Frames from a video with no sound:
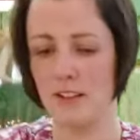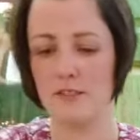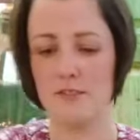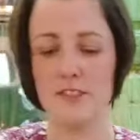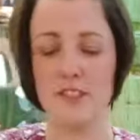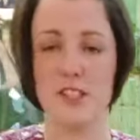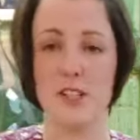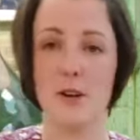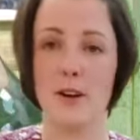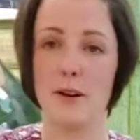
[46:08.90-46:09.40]
for
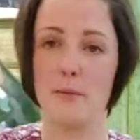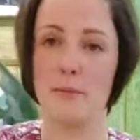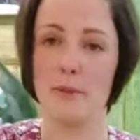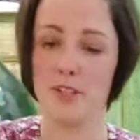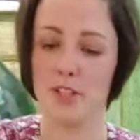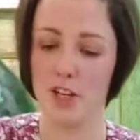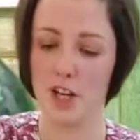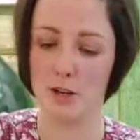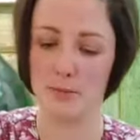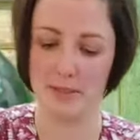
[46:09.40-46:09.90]
sewing
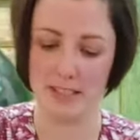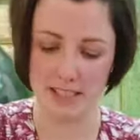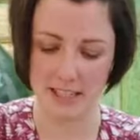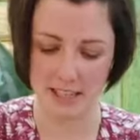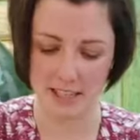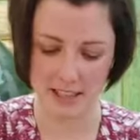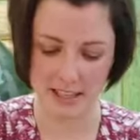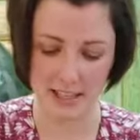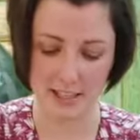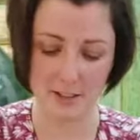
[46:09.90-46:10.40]
pyjamas
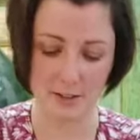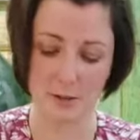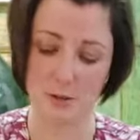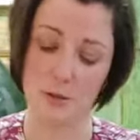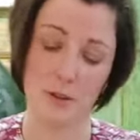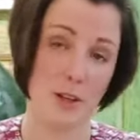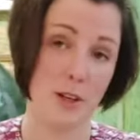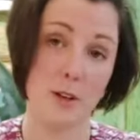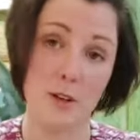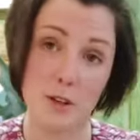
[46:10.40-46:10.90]
like this, or
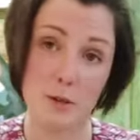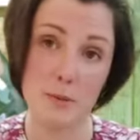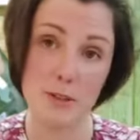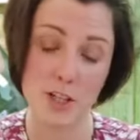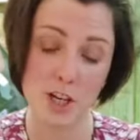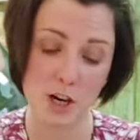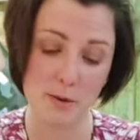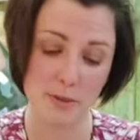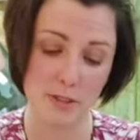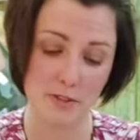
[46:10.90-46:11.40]
the Luna
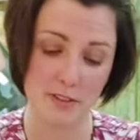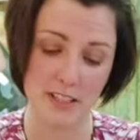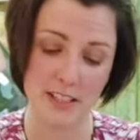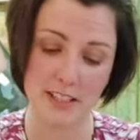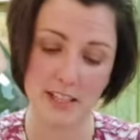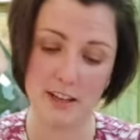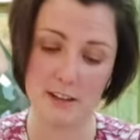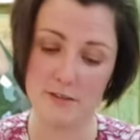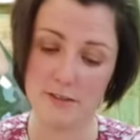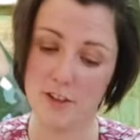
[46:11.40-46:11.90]
pyjamas for
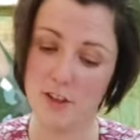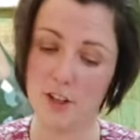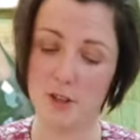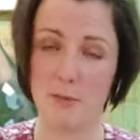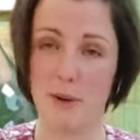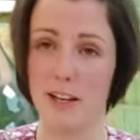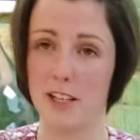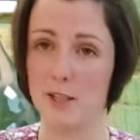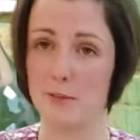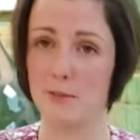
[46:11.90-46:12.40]
yourself. You could
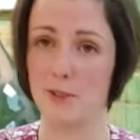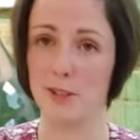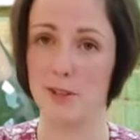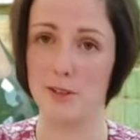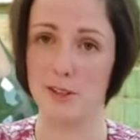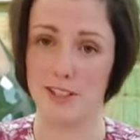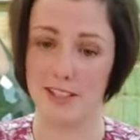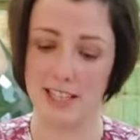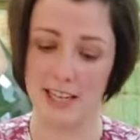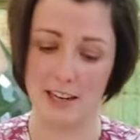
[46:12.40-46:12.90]
make some
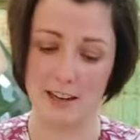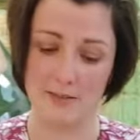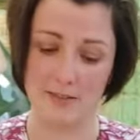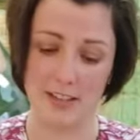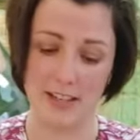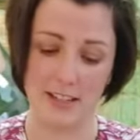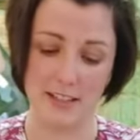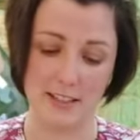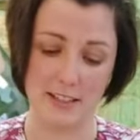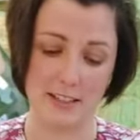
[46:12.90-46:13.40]
Lunas out of
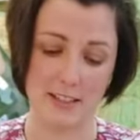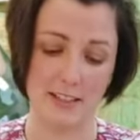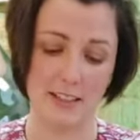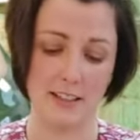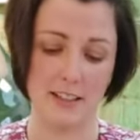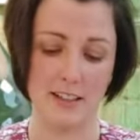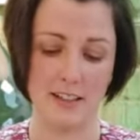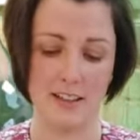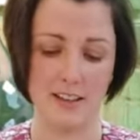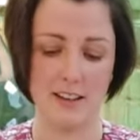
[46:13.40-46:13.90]
this.
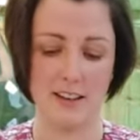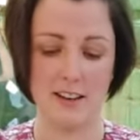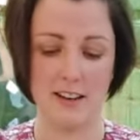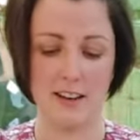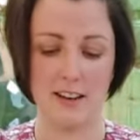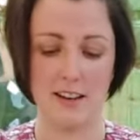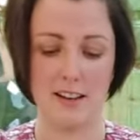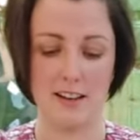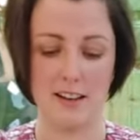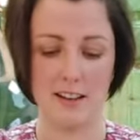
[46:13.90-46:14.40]

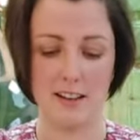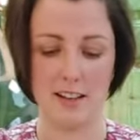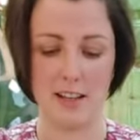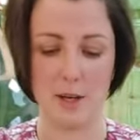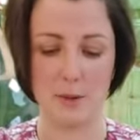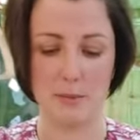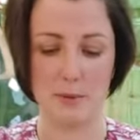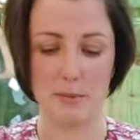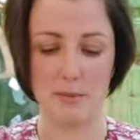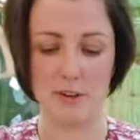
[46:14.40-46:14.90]
That
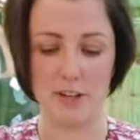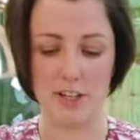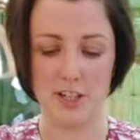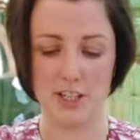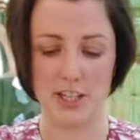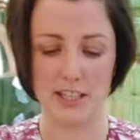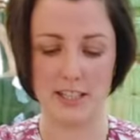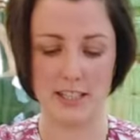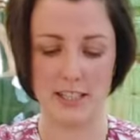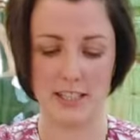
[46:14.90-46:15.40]
would be pretty
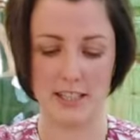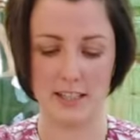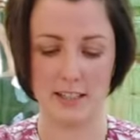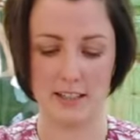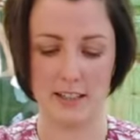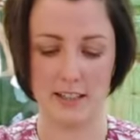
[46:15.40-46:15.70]
jazzy.